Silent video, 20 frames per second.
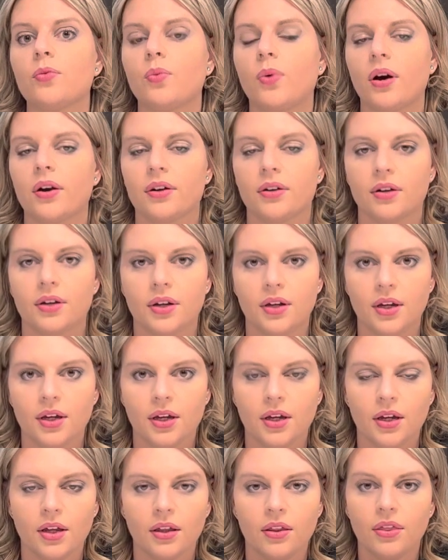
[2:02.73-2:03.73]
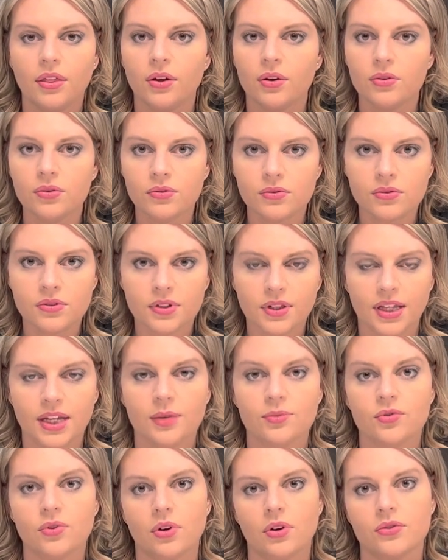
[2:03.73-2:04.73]
water. Those
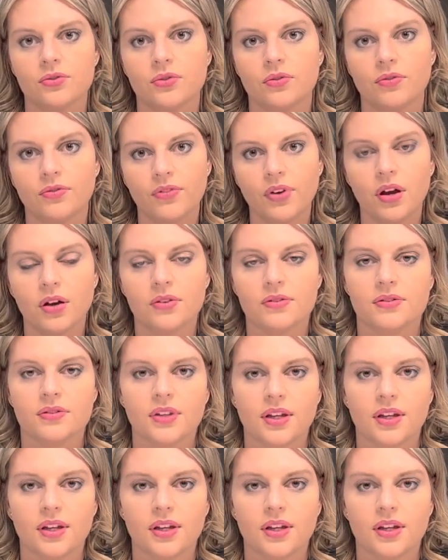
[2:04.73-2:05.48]
claims are also false.